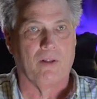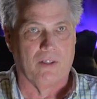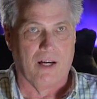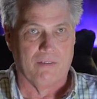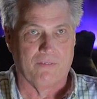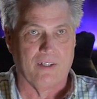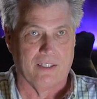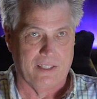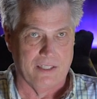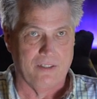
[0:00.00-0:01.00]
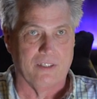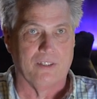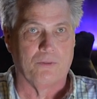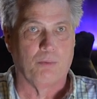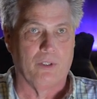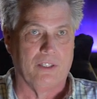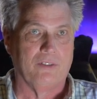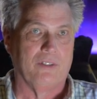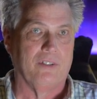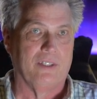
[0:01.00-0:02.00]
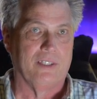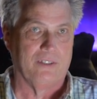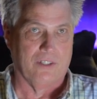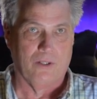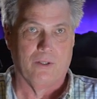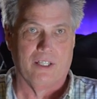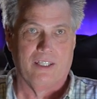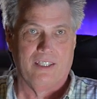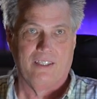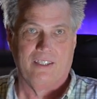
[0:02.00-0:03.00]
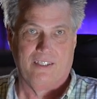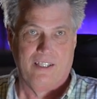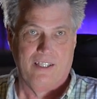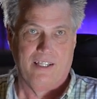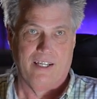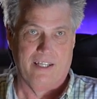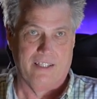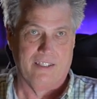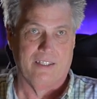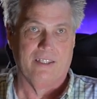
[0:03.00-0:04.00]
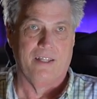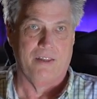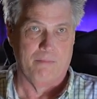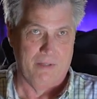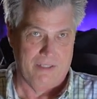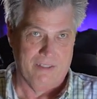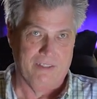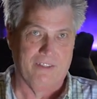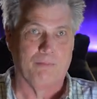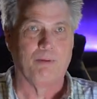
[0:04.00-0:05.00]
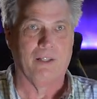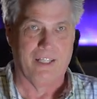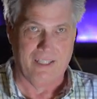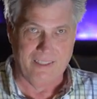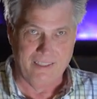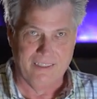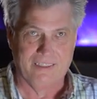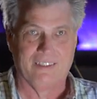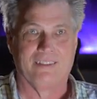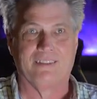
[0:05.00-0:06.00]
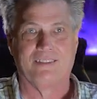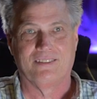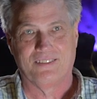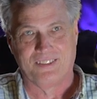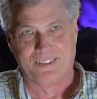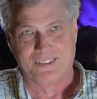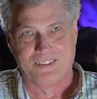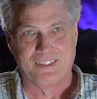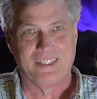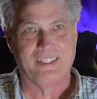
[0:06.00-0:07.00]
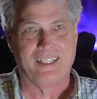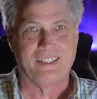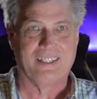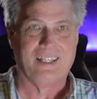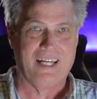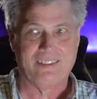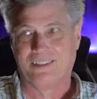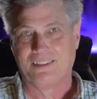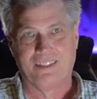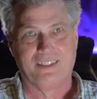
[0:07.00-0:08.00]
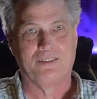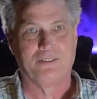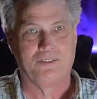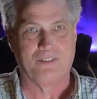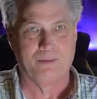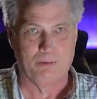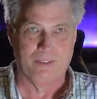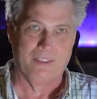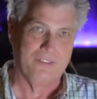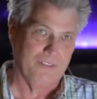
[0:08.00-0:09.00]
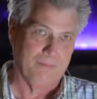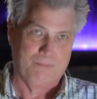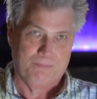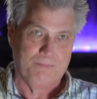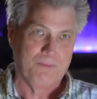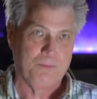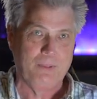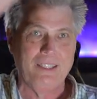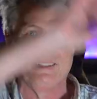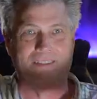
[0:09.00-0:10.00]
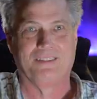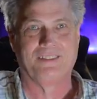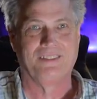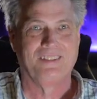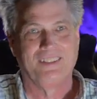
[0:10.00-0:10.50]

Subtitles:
lot of attention is put into the decor and the meal and the plate and the, you know, and then the last thing they do is they put in some speakers.